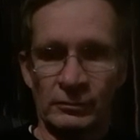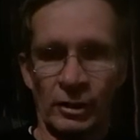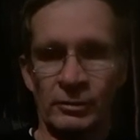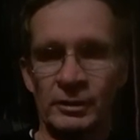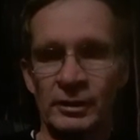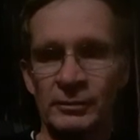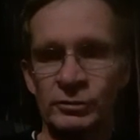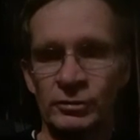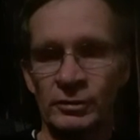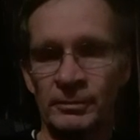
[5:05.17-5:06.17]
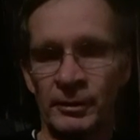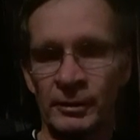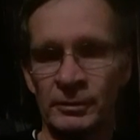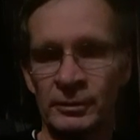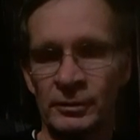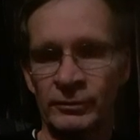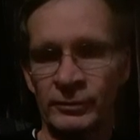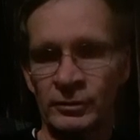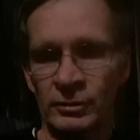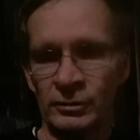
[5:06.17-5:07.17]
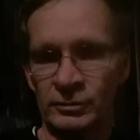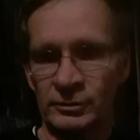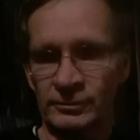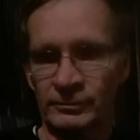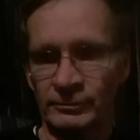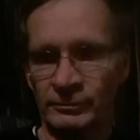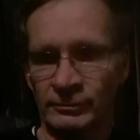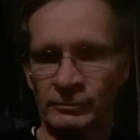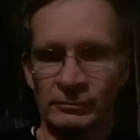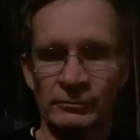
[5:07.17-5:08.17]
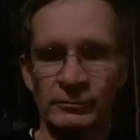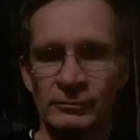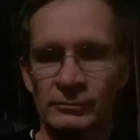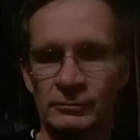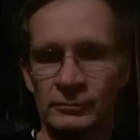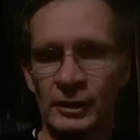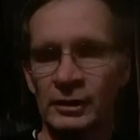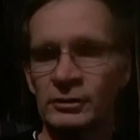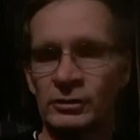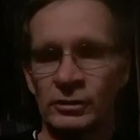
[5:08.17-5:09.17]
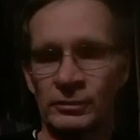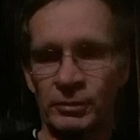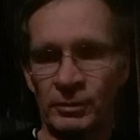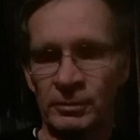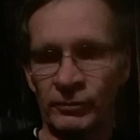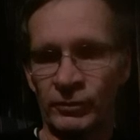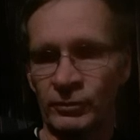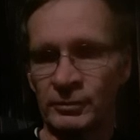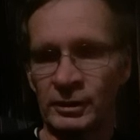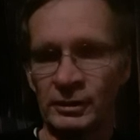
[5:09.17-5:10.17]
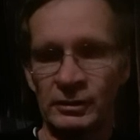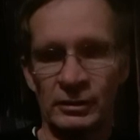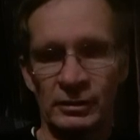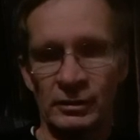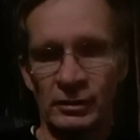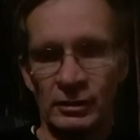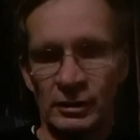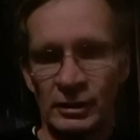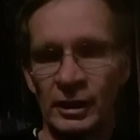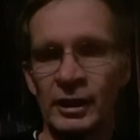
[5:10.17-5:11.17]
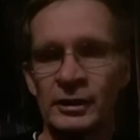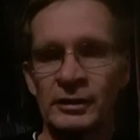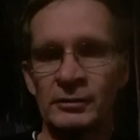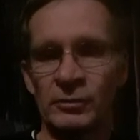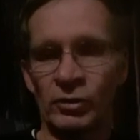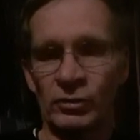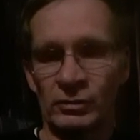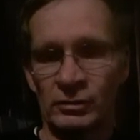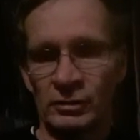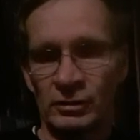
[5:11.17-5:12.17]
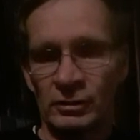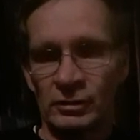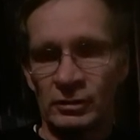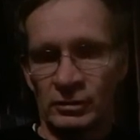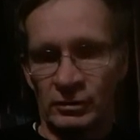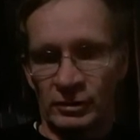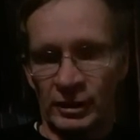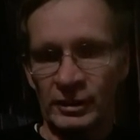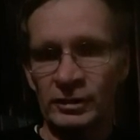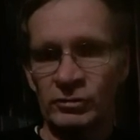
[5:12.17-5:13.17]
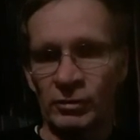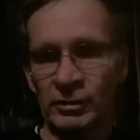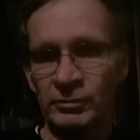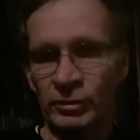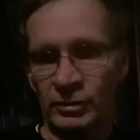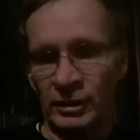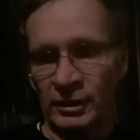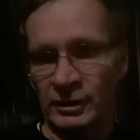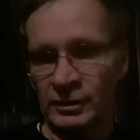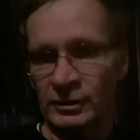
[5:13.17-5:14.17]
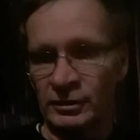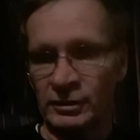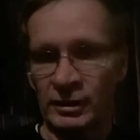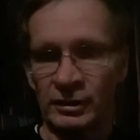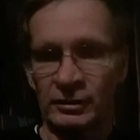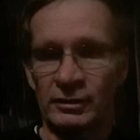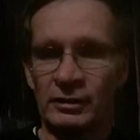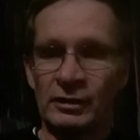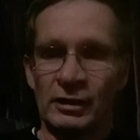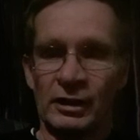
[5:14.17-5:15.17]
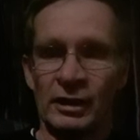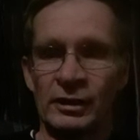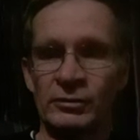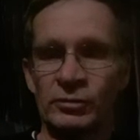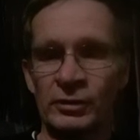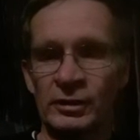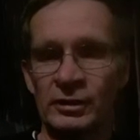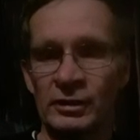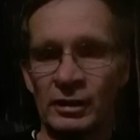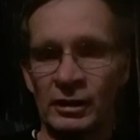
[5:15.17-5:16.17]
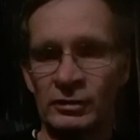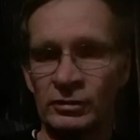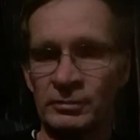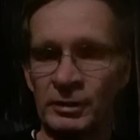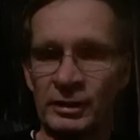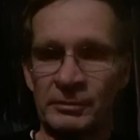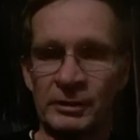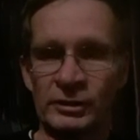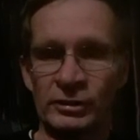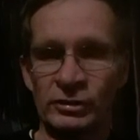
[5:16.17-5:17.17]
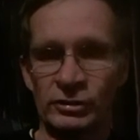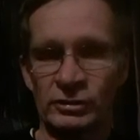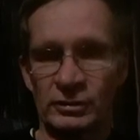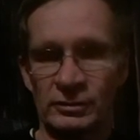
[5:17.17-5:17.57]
But when it comes to the Bible in Afrikaans, it's not a problem for me anymore. That is one book I can understand. And when I do bring a message,